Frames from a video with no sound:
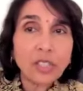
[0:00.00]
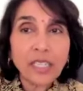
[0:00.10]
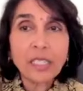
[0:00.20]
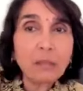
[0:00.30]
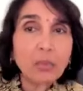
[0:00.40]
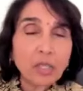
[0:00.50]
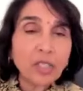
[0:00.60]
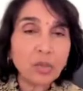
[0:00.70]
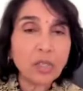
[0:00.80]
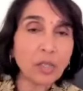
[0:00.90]
that he put
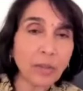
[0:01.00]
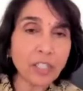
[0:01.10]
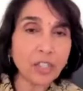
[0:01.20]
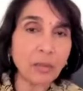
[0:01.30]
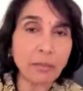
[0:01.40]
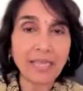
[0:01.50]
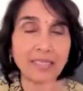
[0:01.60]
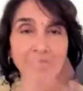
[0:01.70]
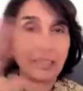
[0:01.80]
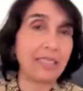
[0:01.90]
into the question
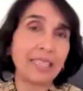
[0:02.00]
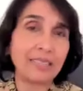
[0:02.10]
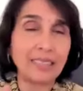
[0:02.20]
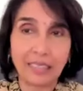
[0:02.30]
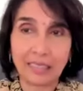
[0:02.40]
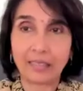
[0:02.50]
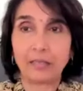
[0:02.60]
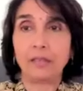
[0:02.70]
basket. That's it.